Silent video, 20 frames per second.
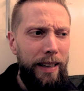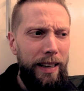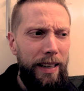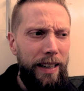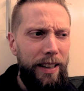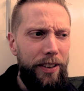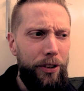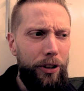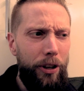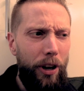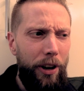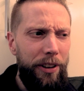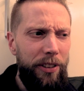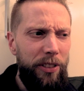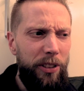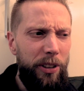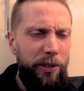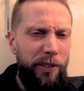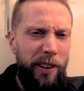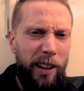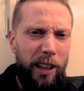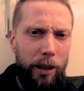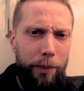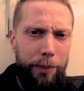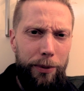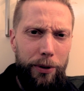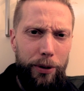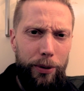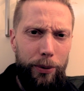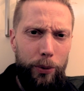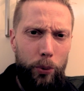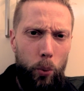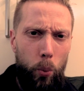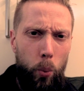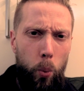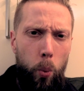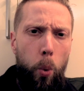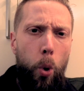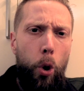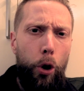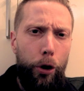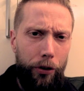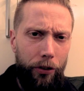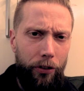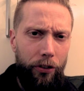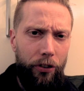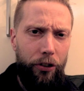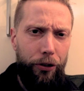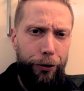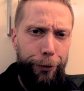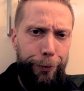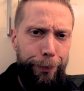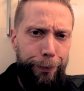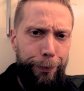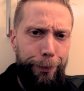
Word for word: has gone and developed warts